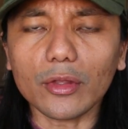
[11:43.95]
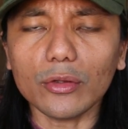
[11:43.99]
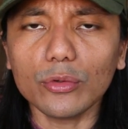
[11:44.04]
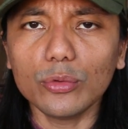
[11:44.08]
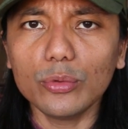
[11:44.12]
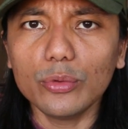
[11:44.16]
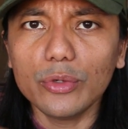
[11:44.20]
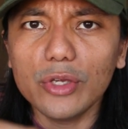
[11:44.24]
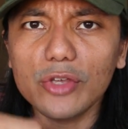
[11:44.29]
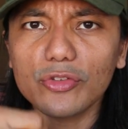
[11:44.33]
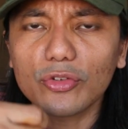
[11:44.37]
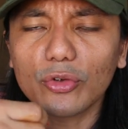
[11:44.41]

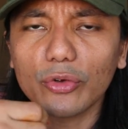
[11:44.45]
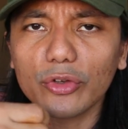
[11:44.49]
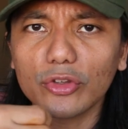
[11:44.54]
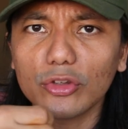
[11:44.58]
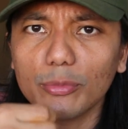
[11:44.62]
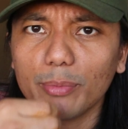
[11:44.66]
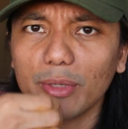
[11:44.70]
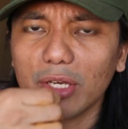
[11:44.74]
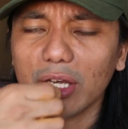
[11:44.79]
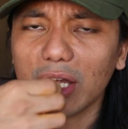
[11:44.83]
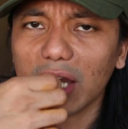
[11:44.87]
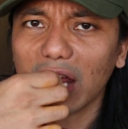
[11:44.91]
who is going
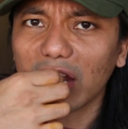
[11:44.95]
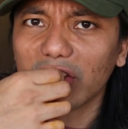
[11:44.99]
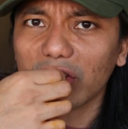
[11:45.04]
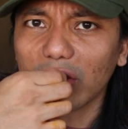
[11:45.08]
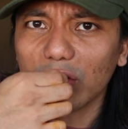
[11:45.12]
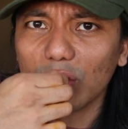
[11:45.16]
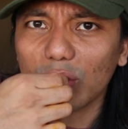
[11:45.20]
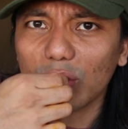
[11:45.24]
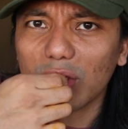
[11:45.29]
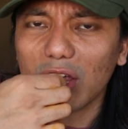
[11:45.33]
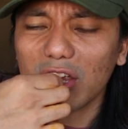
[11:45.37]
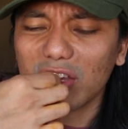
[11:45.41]
to be the next
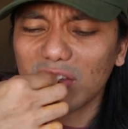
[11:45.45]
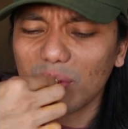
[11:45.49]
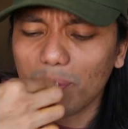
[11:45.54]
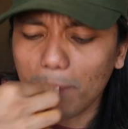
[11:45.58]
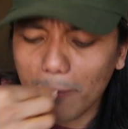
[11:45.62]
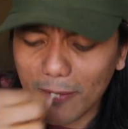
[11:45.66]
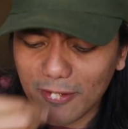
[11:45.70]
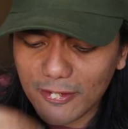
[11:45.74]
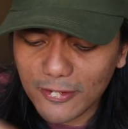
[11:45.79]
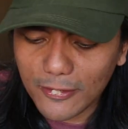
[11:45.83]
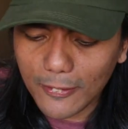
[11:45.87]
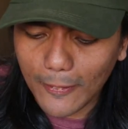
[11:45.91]
education
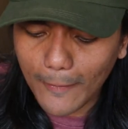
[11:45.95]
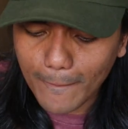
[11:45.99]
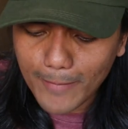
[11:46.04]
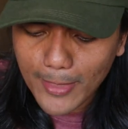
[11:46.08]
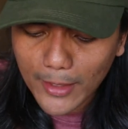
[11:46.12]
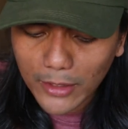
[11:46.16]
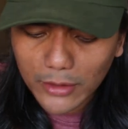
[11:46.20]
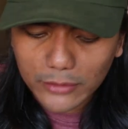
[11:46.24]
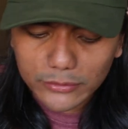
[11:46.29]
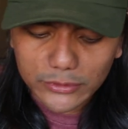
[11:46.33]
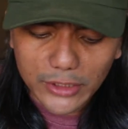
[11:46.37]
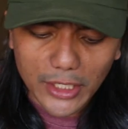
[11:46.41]
minister.
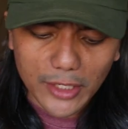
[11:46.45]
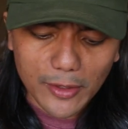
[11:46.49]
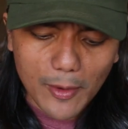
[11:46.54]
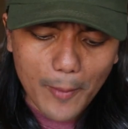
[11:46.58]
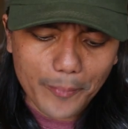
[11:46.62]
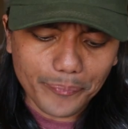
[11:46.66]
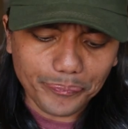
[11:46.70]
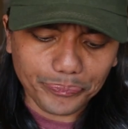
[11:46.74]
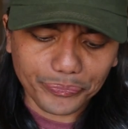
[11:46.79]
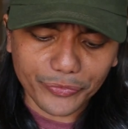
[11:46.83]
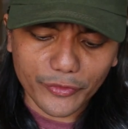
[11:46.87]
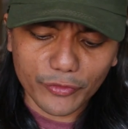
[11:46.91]

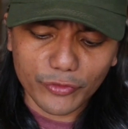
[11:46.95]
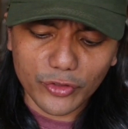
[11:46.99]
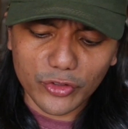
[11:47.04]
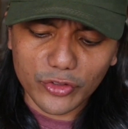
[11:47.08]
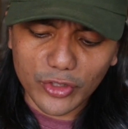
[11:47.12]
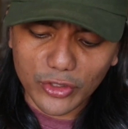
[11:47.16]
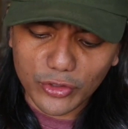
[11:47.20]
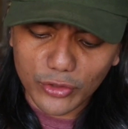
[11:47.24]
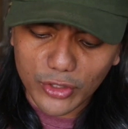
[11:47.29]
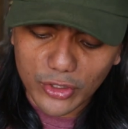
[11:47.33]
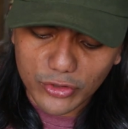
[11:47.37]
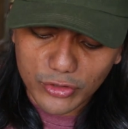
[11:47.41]
And if this
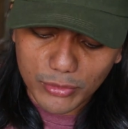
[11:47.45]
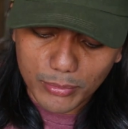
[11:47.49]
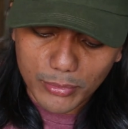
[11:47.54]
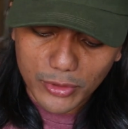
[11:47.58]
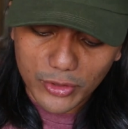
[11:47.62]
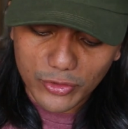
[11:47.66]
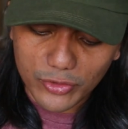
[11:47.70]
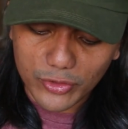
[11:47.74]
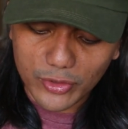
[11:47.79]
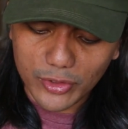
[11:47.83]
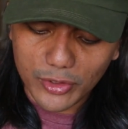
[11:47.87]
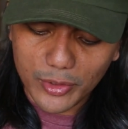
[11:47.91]
education
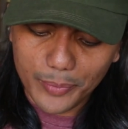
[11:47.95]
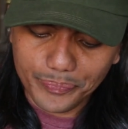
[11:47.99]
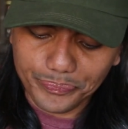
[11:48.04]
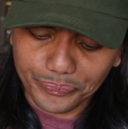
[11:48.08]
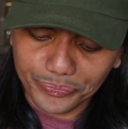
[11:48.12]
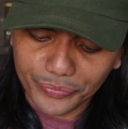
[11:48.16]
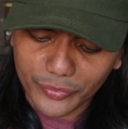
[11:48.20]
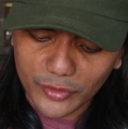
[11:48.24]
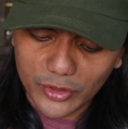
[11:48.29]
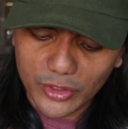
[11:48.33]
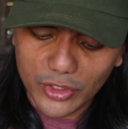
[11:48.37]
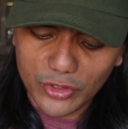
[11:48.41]
minister
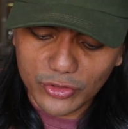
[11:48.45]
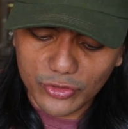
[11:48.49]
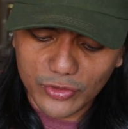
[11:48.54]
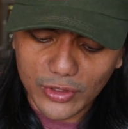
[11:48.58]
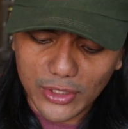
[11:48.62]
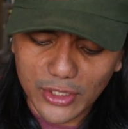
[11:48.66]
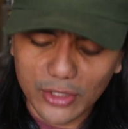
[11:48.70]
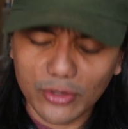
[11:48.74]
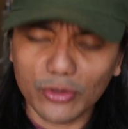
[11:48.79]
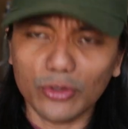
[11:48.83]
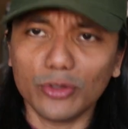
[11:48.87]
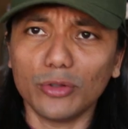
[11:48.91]
is
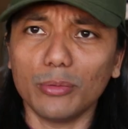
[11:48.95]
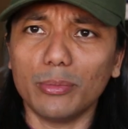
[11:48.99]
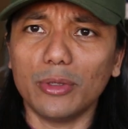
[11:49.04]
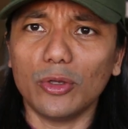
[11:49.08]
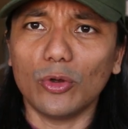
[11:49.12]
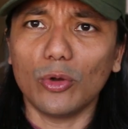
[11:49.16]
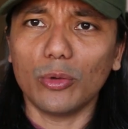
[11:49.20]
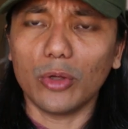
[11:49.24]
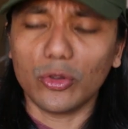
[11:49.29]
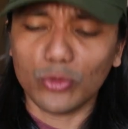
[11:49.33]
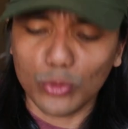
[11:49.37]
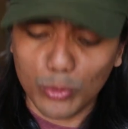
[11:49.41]
really going to be
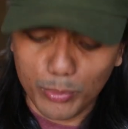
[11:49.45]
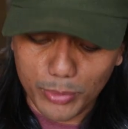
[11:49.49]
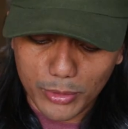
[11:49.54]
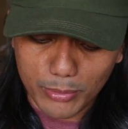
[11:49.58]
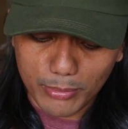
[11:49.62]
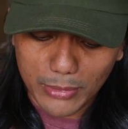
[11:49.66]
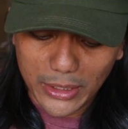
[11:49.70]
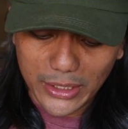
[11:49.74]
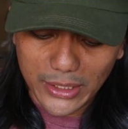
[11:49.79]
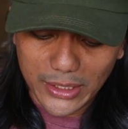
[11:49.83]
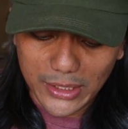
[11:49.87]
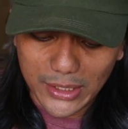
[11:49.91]
as
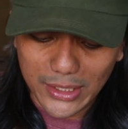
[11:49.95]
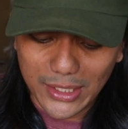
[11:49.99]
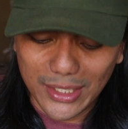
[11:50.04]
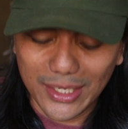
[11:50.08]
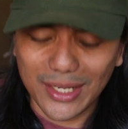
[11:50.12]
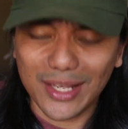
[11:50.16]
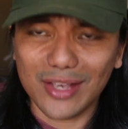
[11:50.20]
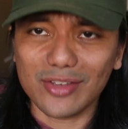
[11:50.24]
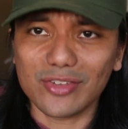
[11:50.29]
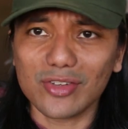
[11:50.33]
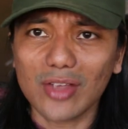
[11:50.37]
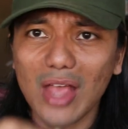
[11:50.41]
open-minded
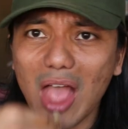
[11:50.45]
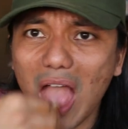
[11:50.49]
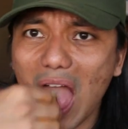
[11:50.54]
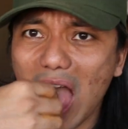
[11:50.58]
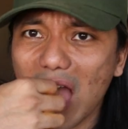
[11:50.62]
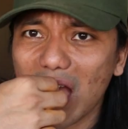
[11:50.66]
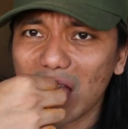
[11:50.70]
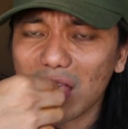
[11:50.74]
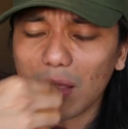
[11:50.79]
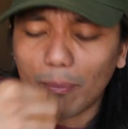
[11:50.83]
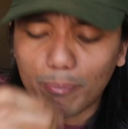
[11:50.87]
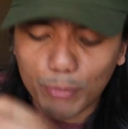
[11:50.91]
and as
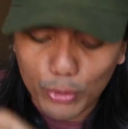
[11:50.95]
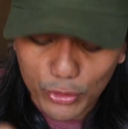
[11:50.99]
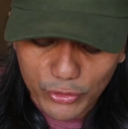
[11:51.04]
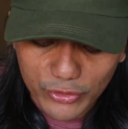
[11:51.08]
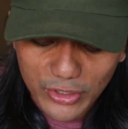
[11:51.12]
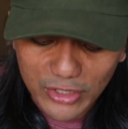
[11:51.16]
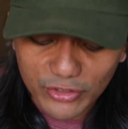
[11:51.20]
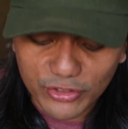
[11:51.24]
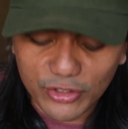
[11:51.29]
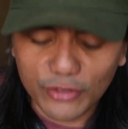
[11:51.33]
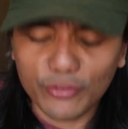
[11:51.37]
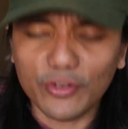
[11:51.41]

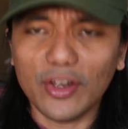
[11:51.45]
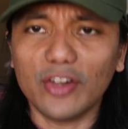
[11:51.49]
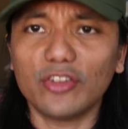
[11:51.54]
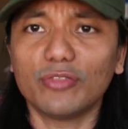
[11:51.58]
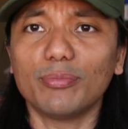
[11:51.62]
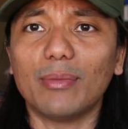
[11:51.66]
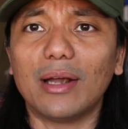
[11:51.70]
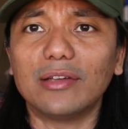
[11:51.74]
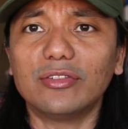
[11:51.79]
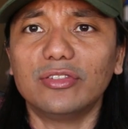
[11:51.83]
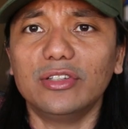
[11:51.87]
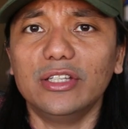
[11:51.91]
progressive as
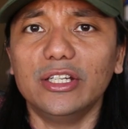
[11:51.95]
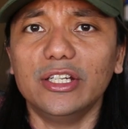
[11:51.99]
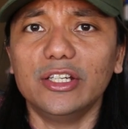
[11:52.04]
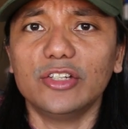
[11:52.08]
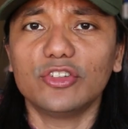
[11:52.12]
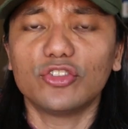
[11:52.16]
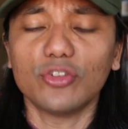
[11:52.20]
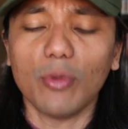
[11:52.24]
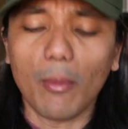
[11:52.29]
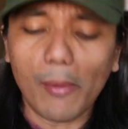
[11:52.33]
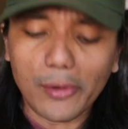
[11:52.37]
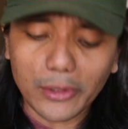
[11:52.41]
Maszlee
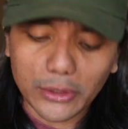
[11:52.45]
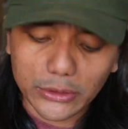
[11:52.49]
is,